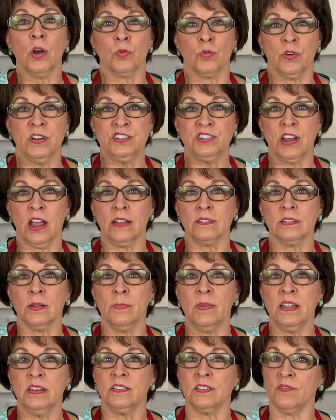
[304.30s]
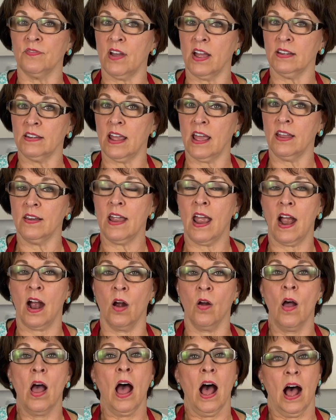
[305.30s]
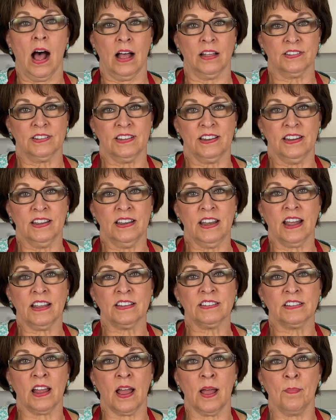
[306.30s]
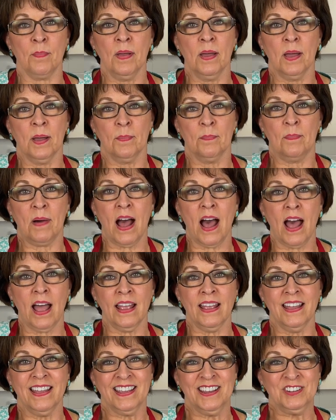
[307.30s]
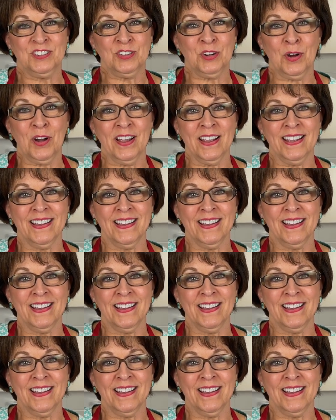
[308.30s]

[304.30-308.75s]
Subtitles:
reach out to me to find out how. I'll see you next time. Bye. Enjoy.